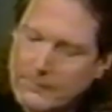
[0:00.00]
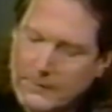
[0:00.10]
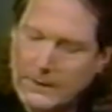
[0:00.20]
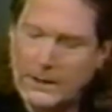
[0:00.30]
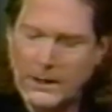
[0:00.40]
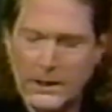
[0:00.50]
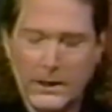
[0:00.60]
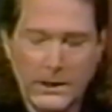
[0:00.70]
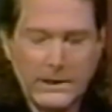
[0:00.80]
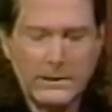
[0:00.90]

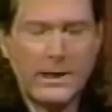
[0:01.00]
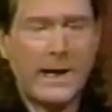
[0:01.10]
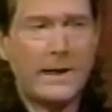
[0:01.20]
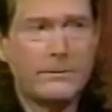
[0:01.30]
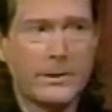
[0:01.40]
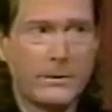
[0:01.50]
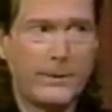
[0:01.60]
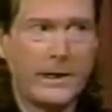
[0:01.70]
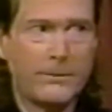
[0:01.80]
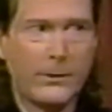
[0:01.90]
A time to
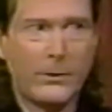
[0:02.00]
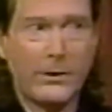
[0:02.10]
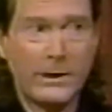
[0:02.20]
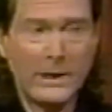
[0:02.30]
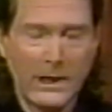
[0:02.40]
be born,